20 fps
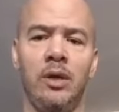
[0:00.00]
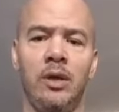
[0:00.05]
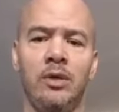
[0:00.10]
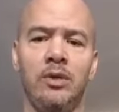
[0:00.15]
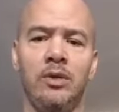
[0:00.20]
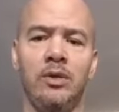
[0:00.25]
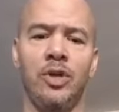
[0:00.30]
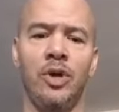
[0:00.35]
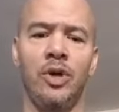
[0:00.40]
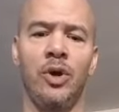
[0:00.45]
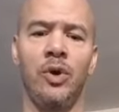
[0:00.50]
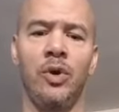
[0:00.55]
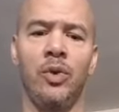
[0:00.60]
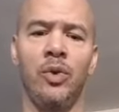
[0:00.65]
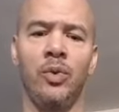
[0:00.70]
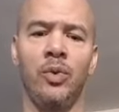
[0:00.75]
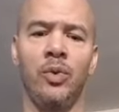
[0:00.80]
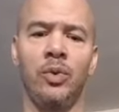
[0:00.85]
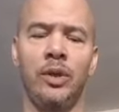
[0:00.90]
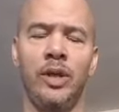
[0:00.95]

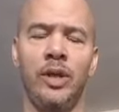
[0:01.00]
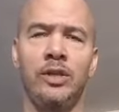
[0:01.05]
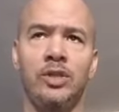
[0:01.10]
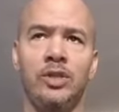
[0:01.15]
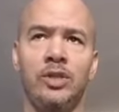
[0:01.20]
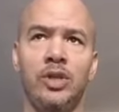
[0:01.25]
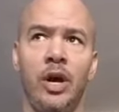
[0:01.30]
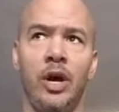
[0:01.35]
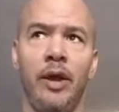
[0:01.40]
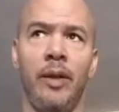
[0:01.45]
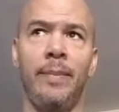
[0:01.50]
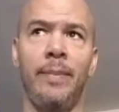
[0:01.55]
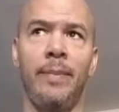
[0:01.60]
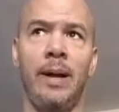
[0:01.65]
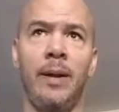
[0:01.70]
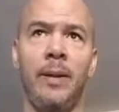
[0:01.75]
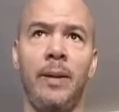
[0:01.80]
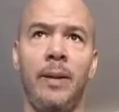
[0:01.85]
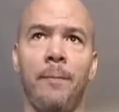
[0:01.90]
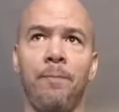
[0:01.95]
So let's talk
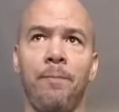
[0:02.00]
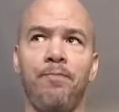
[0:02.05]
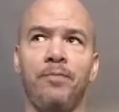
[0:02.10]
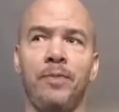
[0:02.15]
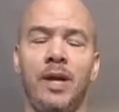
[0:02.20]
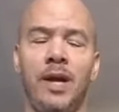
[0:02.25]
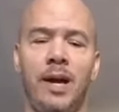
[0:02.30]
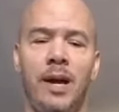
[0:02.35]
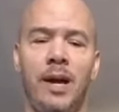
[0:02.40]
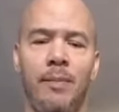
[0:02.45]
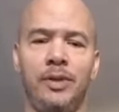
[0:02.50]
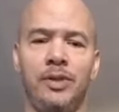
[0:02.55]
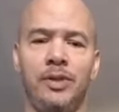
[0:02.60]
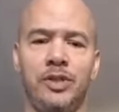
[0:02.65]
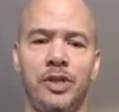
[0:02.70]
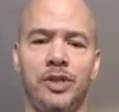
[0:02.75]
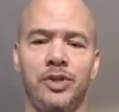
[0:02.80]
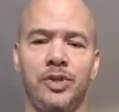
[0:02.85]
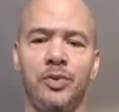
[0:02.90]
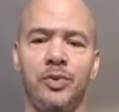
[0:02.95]
about
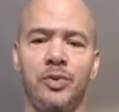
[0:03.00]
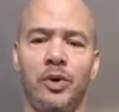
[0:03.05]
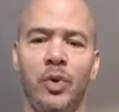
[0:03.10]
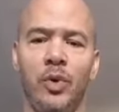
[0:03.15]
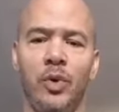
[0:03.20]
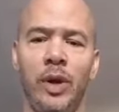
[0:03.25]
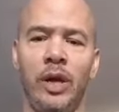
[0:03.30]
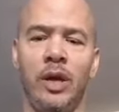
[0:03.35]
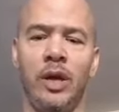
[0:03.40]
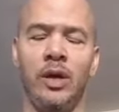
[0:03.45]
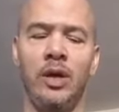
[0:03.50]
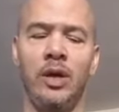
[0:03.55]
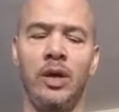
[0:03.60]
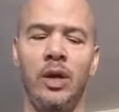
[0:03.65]
compensation real quick,